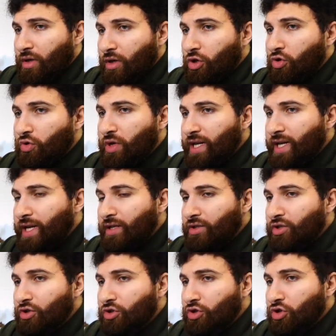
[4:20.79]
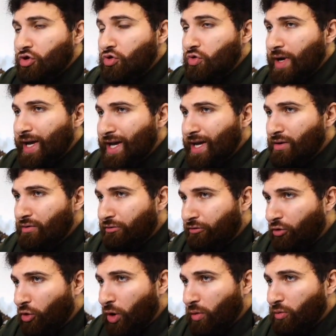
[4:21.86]
you need to do
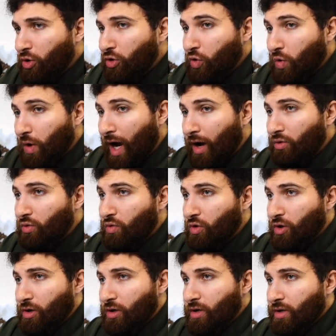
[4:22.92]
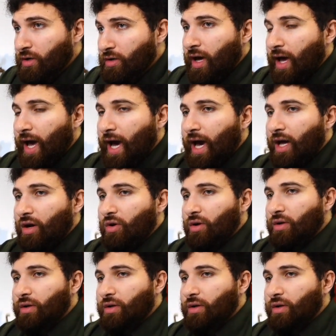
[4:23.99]
informal groundwork. And